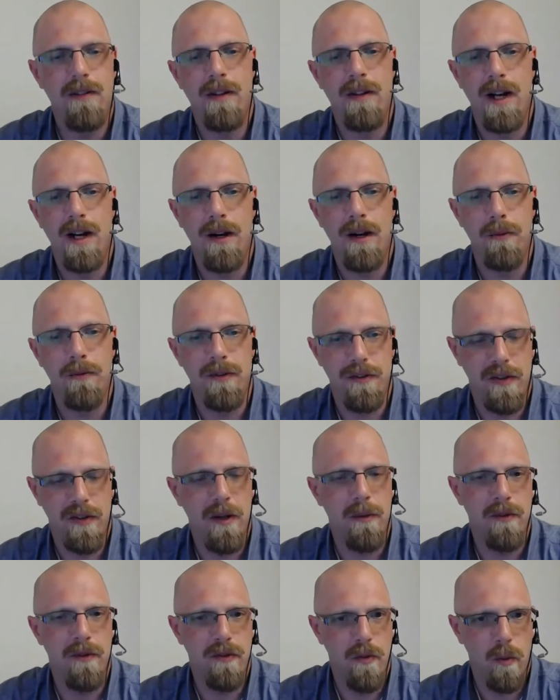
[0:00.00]
The
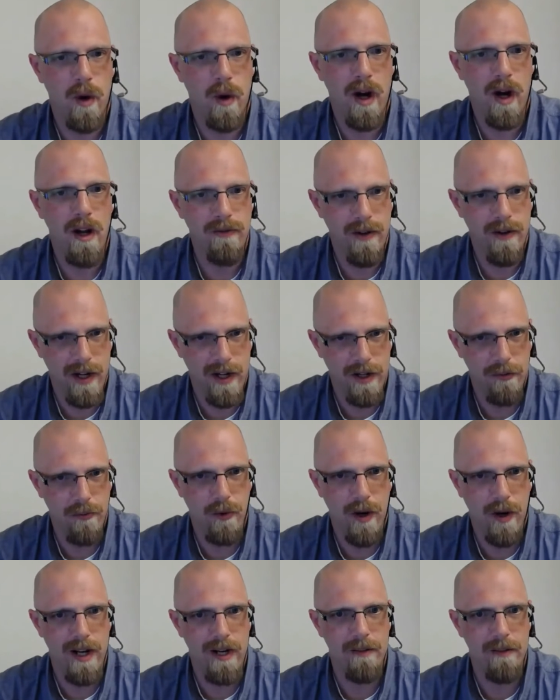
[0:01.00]
same as the Wi-Fi
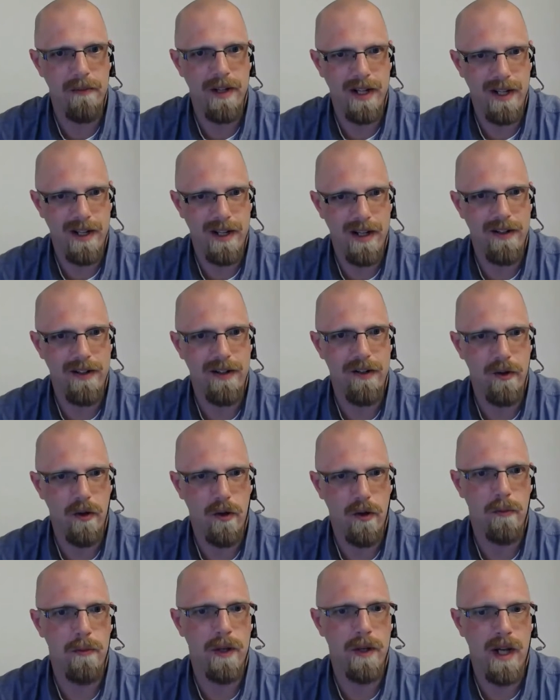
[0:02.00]
randomly connecting to
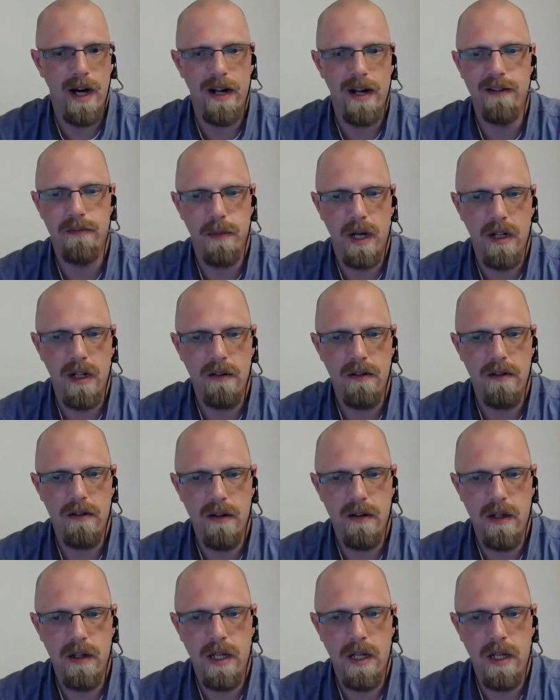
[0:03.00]
open hotspots.